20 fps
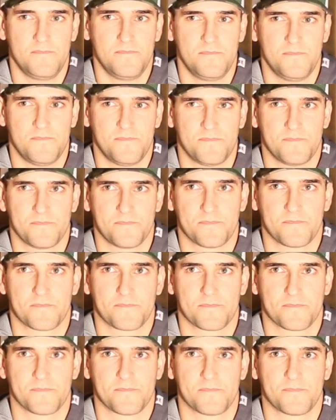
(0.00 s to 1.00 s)
Didn't your dad
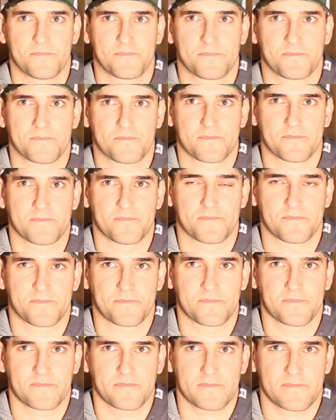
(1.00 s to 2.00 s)
tell you that you couldn't
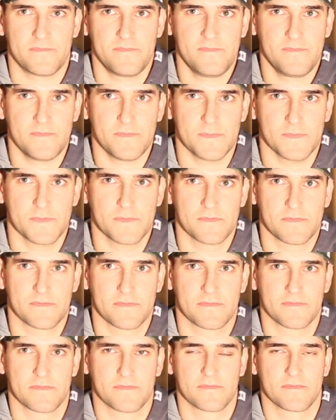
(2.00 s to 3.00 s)
play
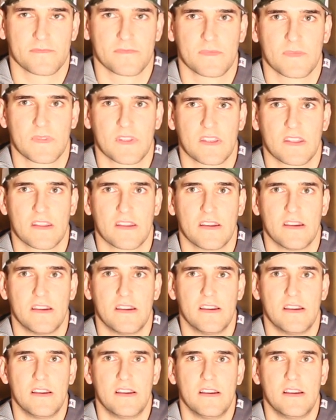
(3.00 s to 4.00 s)
in basketball games though
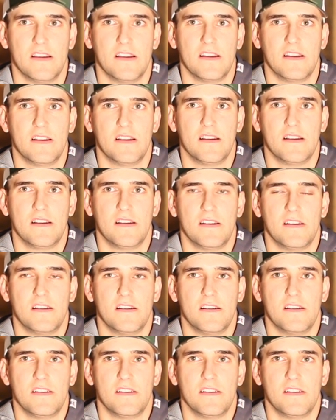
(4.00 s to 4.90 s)
or something because you get hurt?